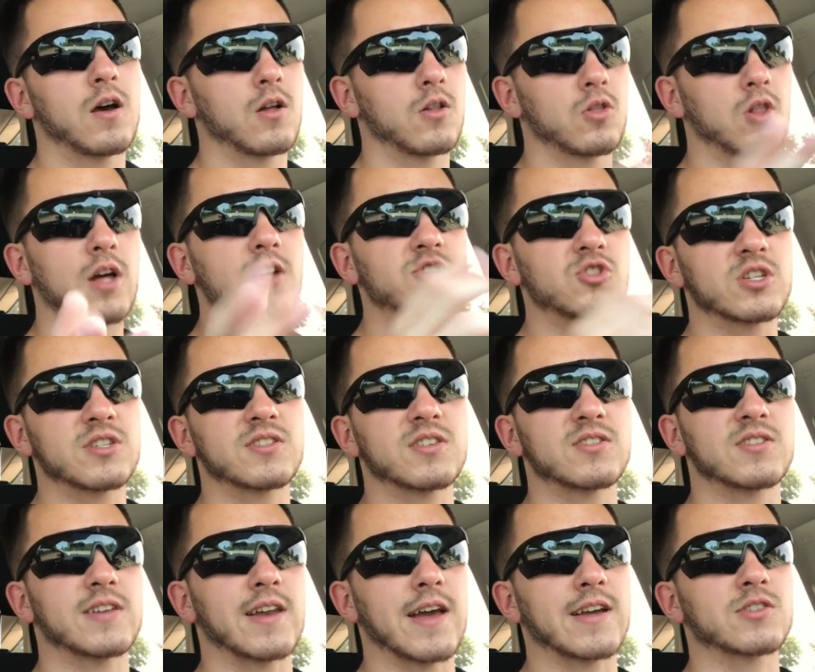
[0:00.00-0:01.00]
lunges
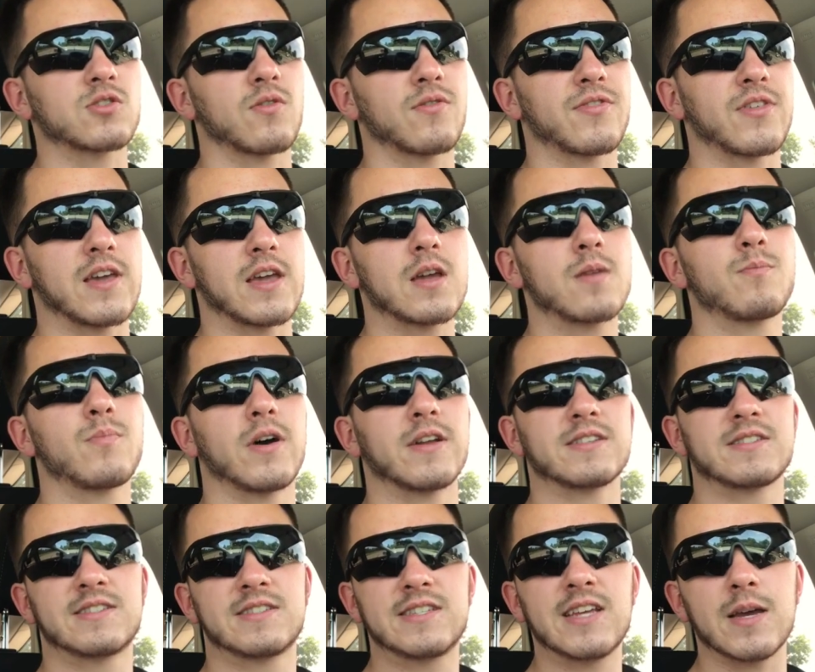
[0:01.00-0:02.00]
is an excellent thing,
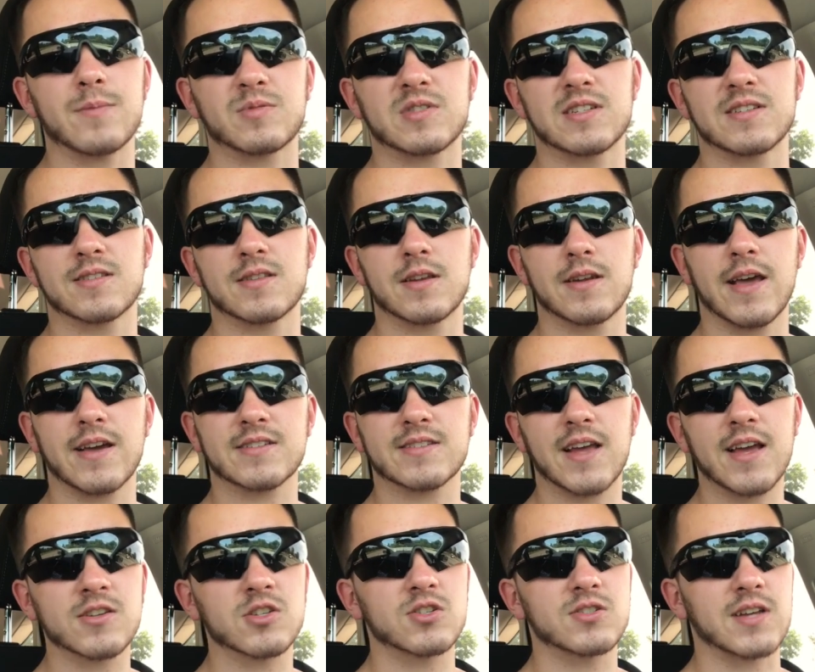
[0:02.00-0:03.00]
but dips is the next
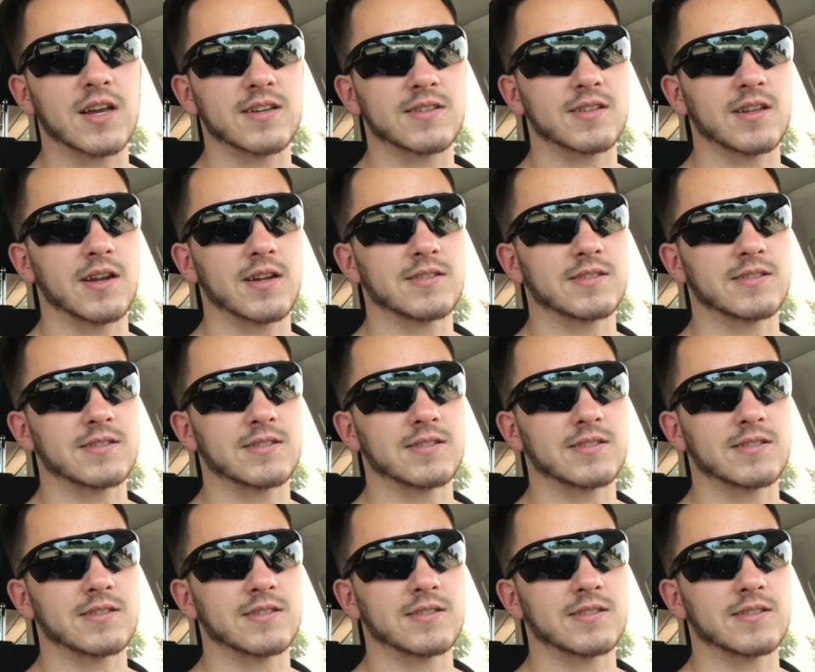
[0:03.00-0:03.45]
exercise that